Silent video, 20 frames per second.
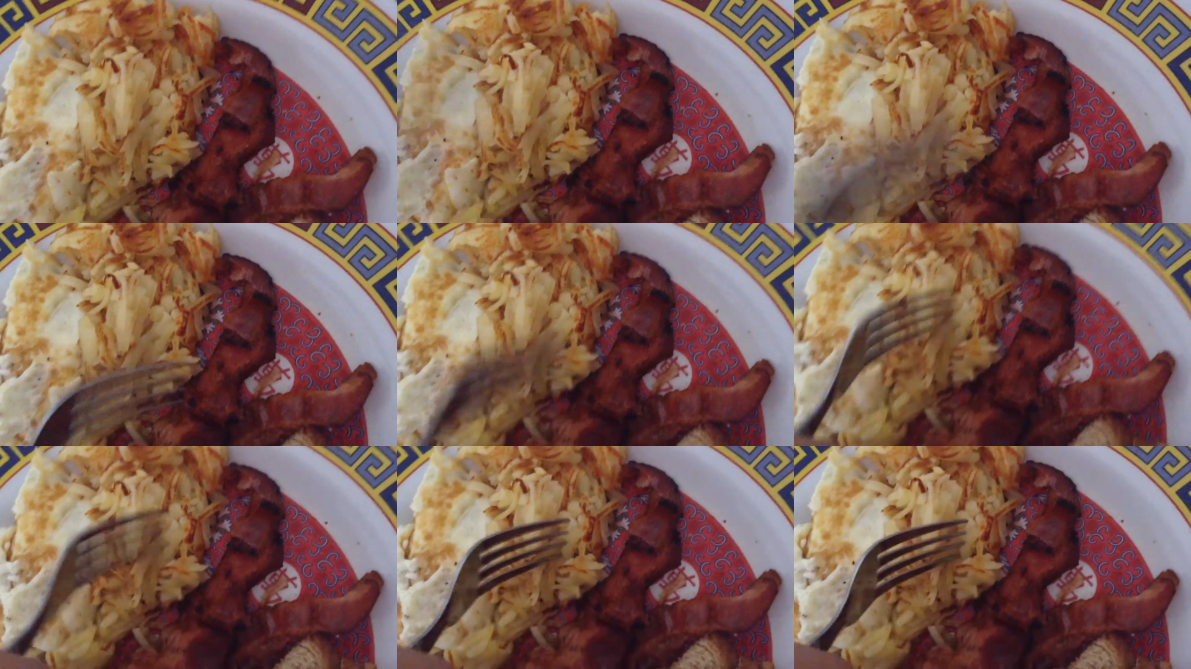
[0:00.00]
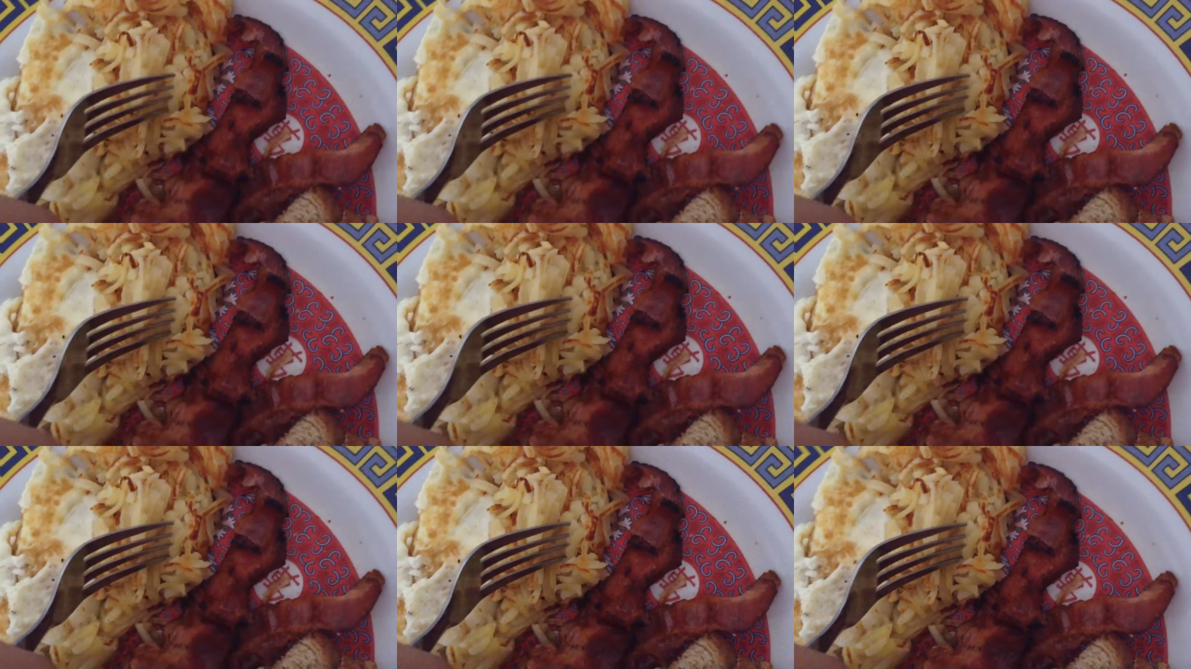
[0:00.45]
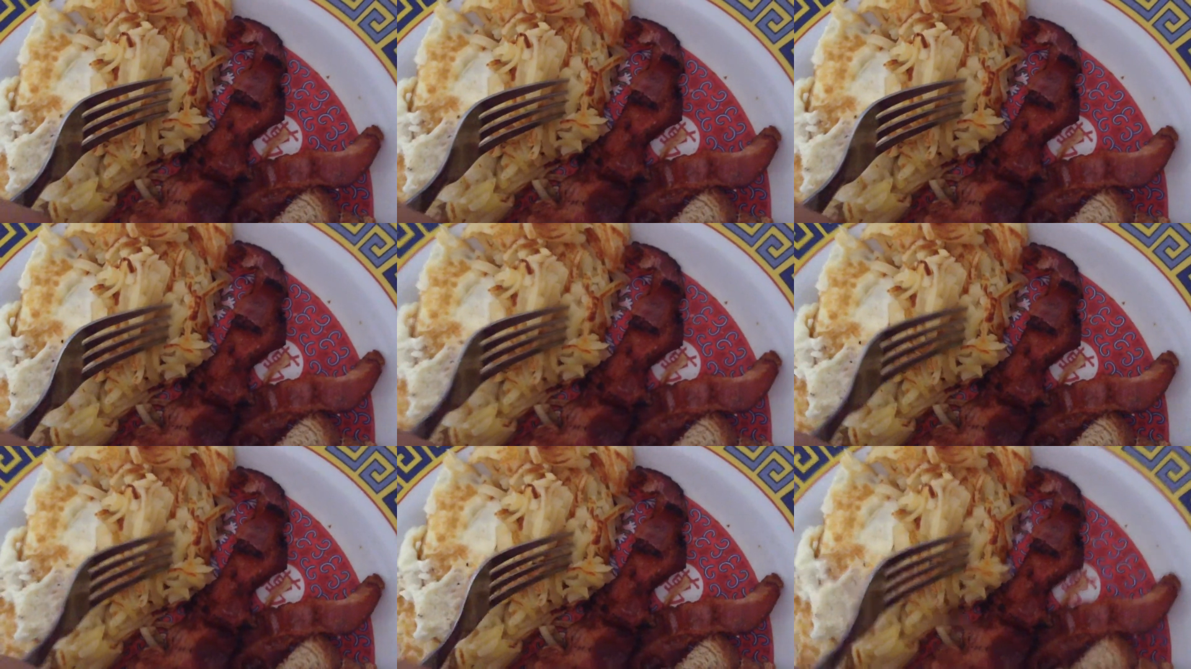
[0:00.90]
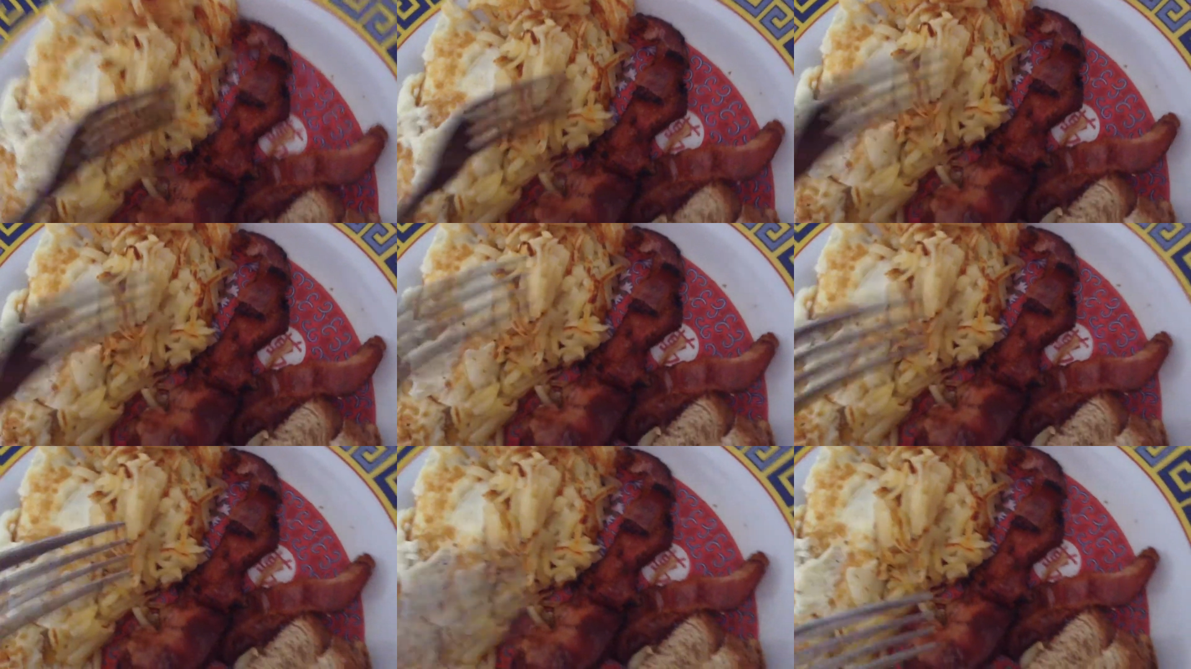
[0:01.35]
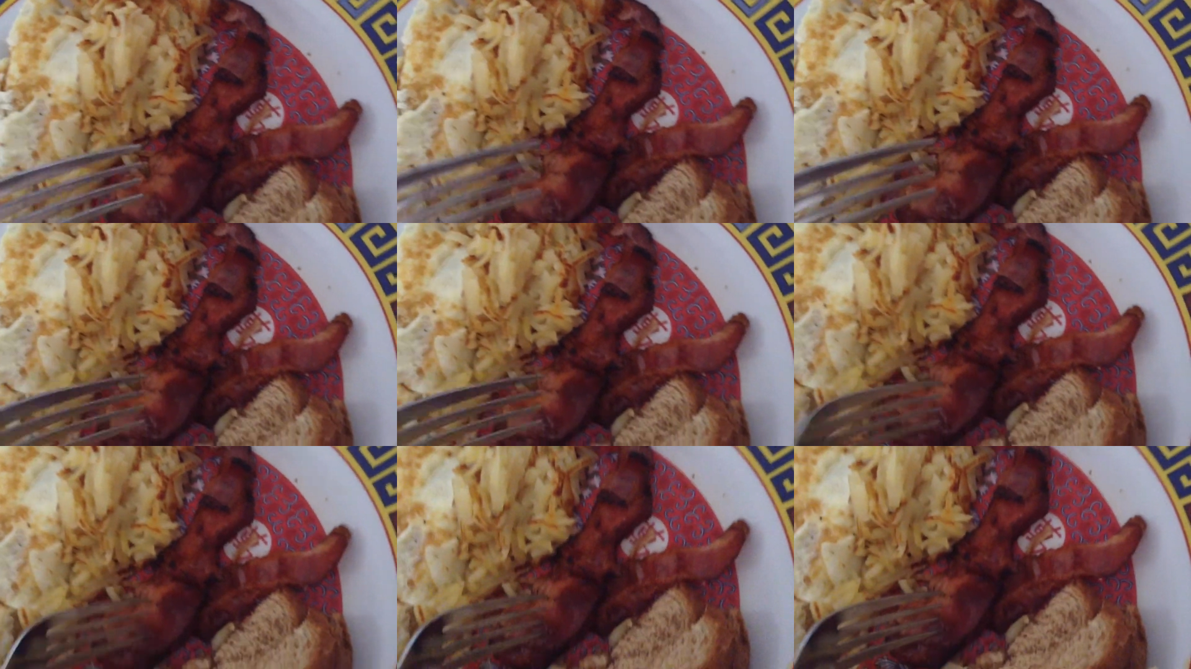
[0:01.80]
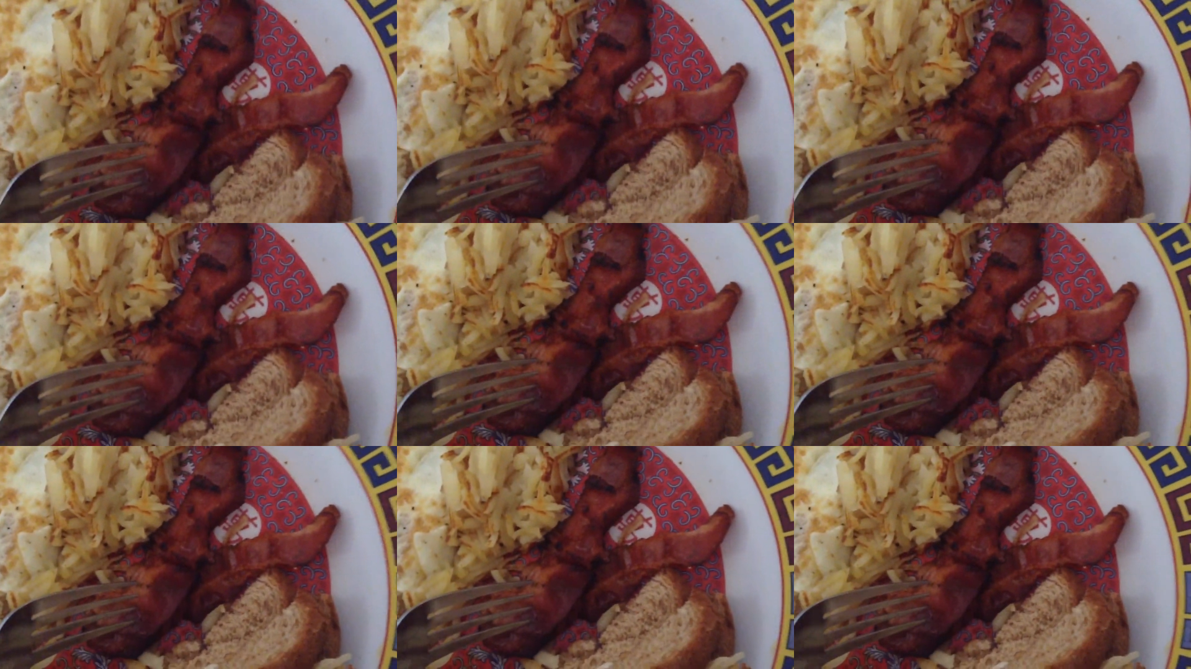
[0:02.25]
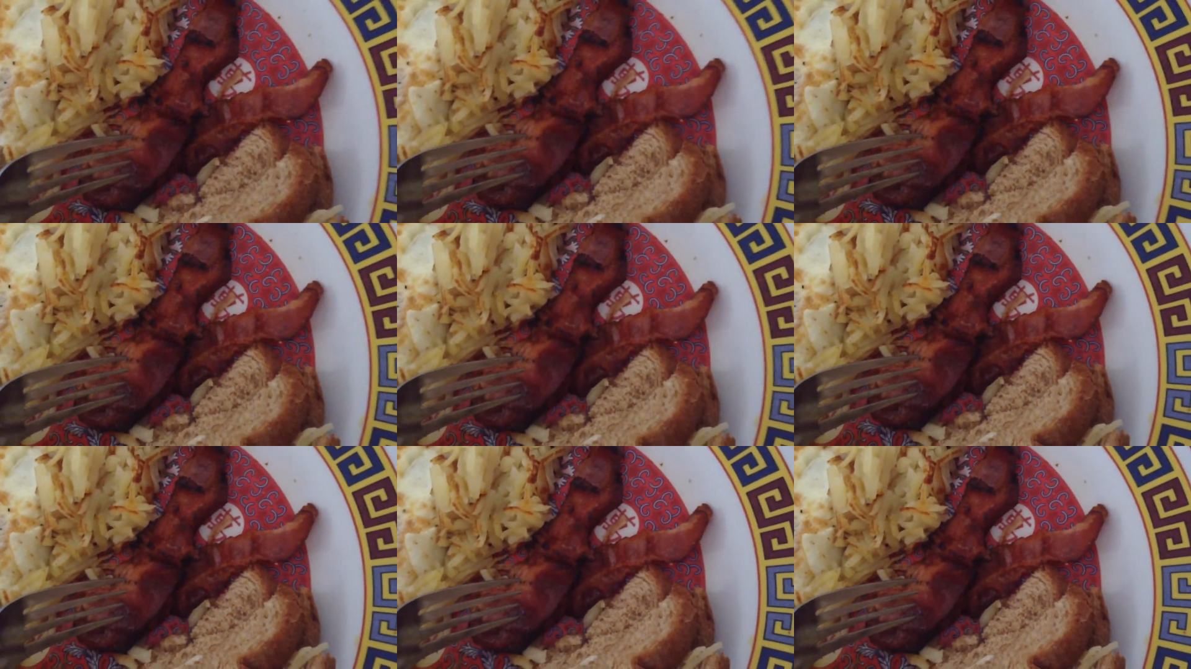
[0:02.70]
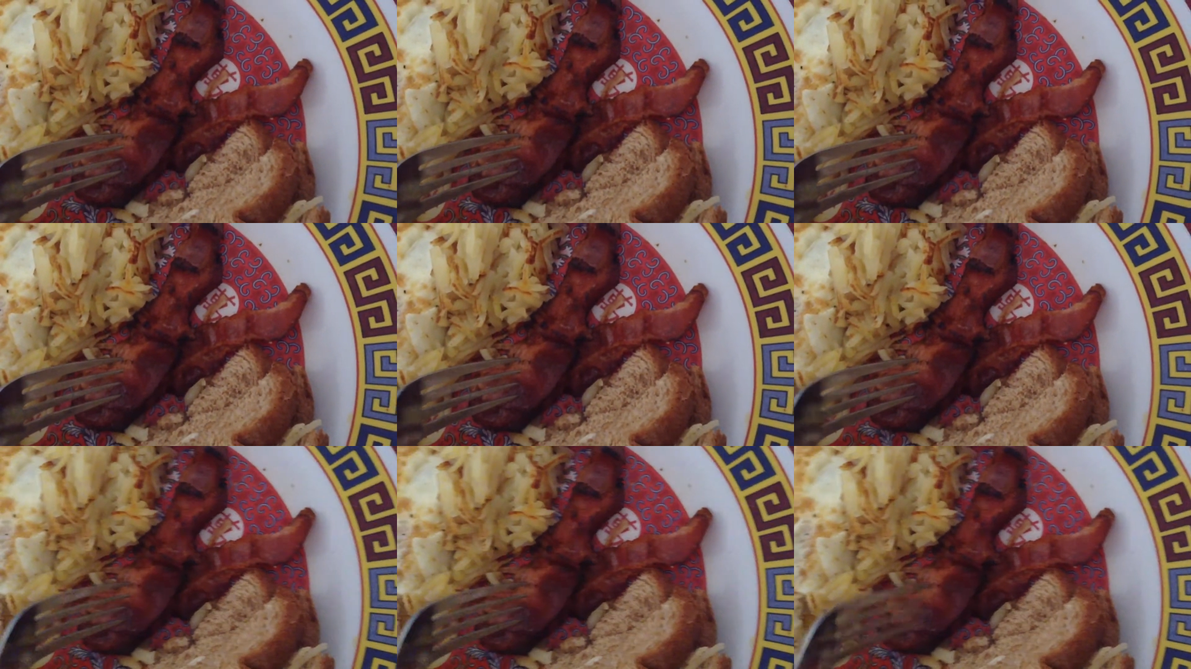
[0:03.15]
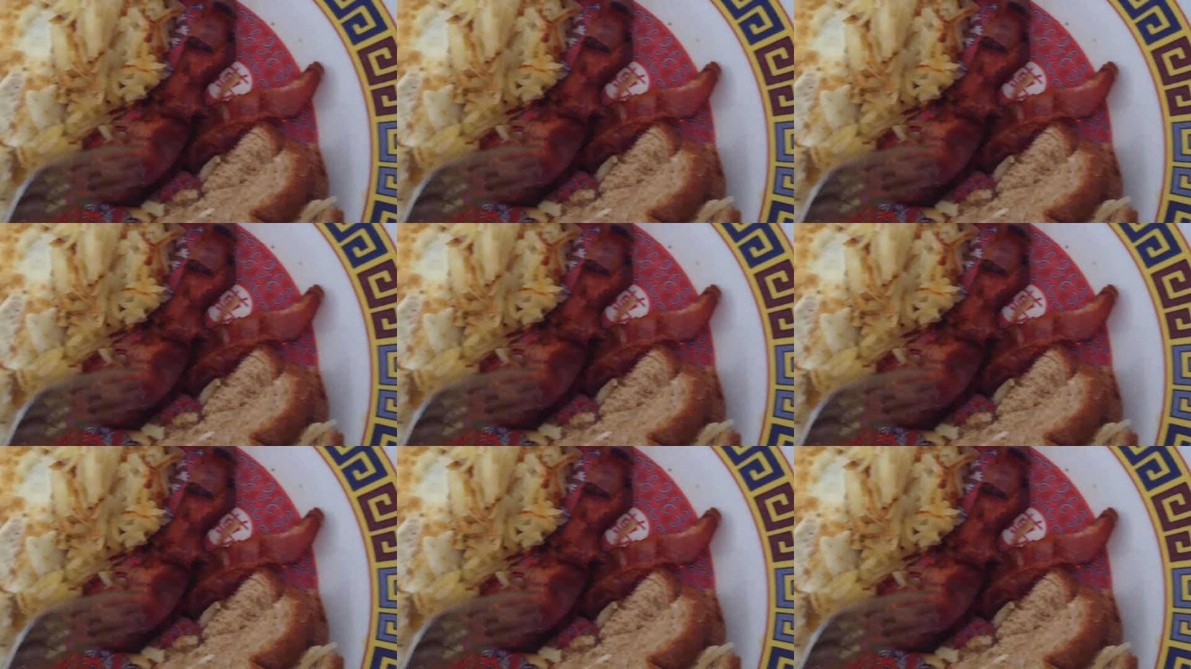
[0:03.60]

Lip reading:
[unreadable: no face in view]